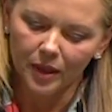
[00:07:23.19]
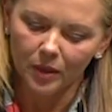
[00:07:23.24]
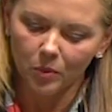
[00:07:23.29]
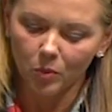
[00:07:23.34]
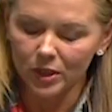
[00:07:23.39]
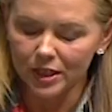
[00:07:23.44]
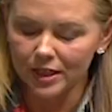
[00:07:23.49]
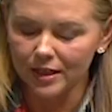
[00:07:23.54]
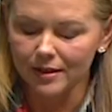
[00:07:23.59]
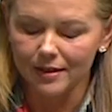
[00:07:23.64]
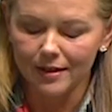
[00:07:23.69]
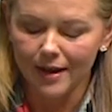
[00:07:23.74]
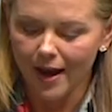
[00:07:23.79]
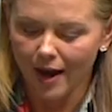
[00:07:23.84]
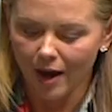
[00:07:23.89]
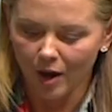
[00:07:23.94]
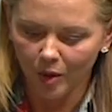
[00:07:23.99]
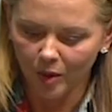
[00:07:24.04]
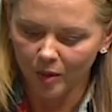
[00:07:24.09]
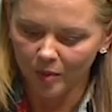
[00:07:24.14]
which is
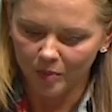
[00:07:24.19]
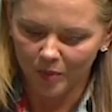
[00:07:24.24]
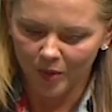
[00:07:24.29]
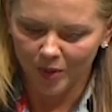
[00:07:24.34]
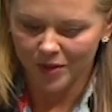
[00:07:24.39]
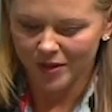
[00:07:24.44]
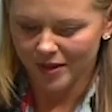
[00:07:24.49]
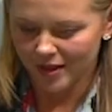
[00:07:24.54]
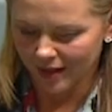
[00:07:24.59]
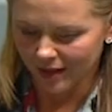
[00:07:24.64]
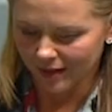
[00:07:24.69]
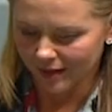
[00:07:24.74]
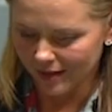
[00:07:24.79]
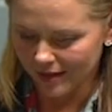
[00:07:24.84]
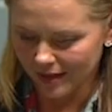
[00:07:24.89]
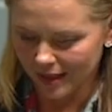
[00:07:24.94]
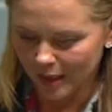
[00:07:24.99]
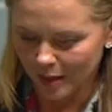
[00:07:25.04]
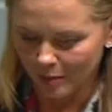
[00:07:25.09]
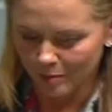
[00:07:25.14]
now bursting at the
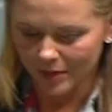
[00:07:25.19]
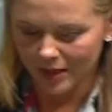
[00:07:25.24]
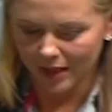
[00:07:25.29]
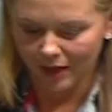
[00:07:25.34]
seams,